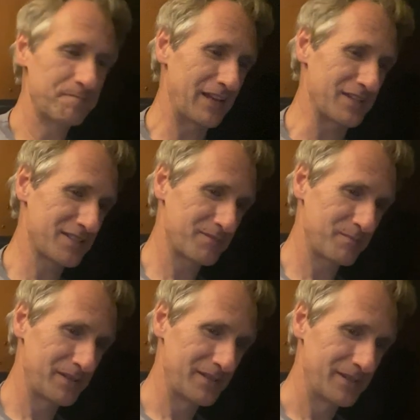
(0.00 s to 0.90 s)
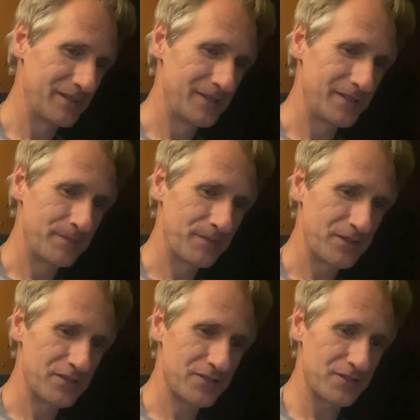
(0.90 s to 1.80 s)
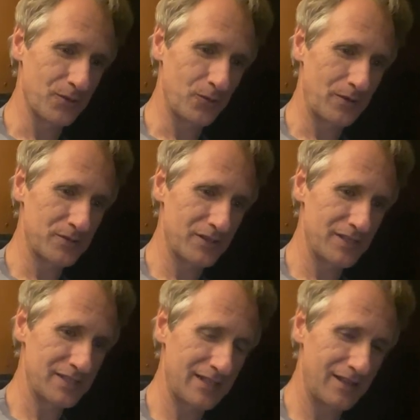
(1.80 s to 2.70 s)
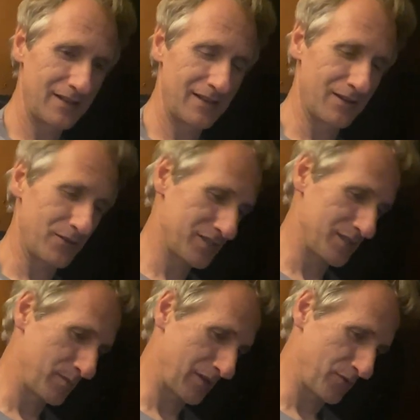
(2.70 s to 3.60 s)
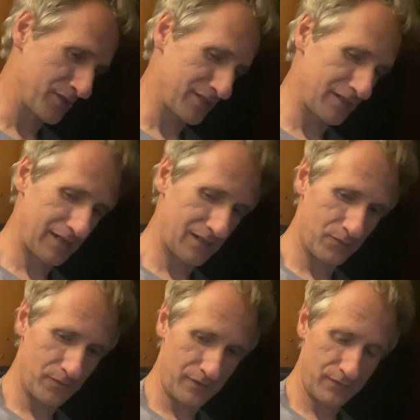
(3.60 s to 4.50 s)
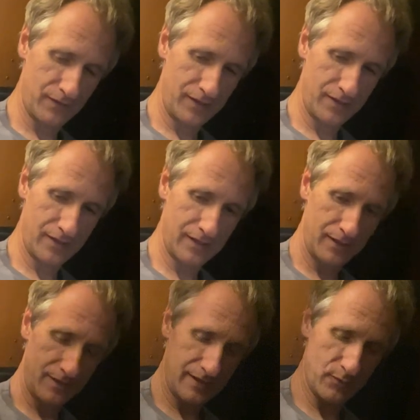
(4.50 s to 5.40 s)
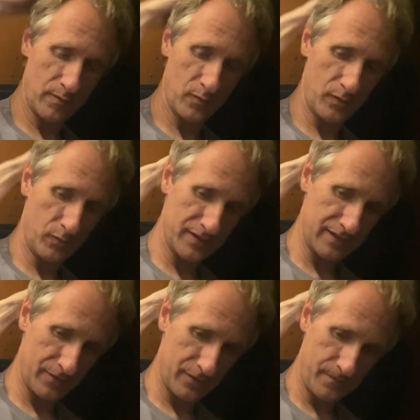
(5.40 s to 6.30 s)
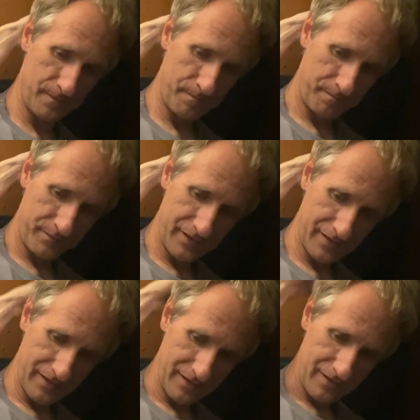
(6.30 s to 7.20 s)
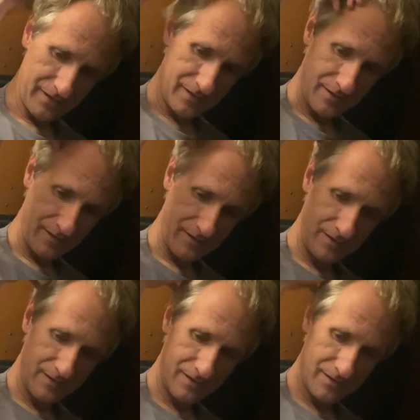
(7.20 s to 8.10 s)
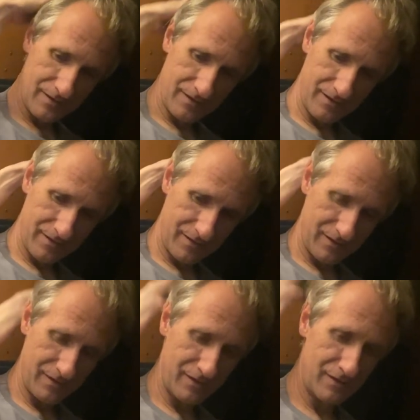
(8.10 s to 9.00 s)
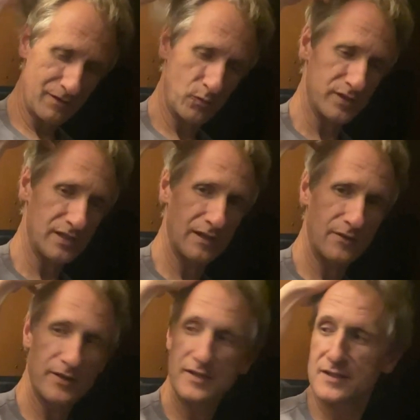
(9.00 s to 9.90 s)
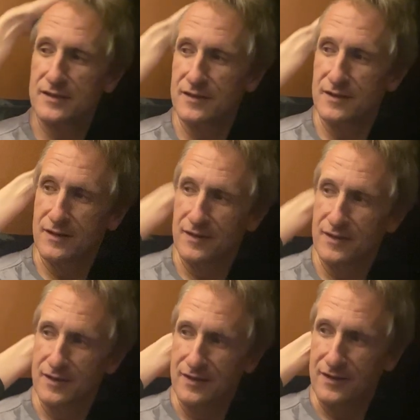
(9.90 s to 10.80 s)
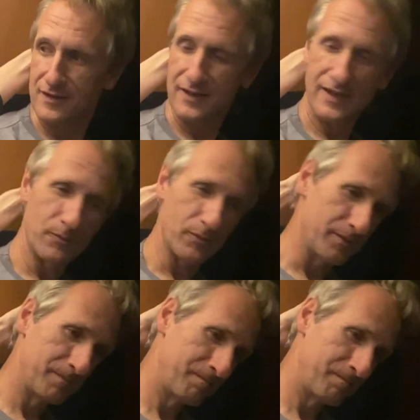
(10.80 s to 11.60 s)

Yes. So I was going to say, yeah, Austin Powers. And I had a really funny thing. I can't remember what it was now, though. Oh, must not have been that funny. Ah, it was hilarious. Anyway.